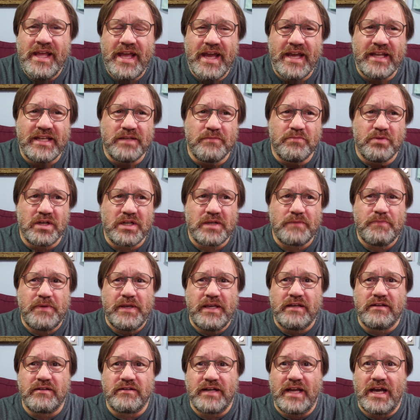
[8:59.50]
and the book
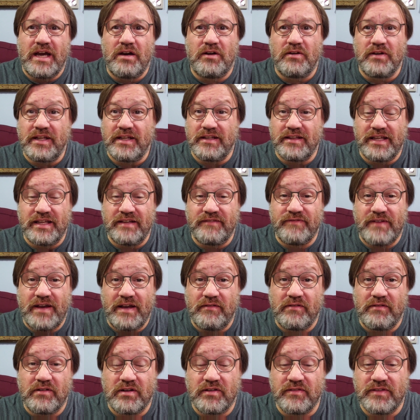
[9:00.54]
petered out at like
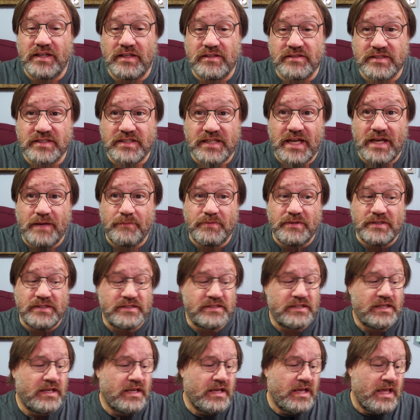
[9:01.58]
500,000 copies.
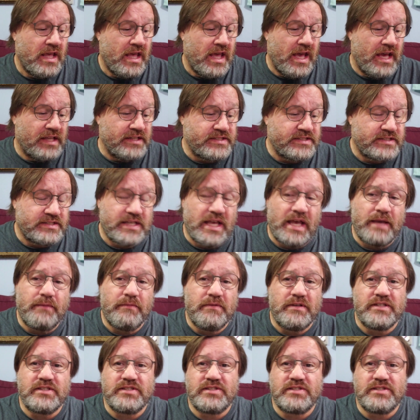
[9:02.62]
That Simon &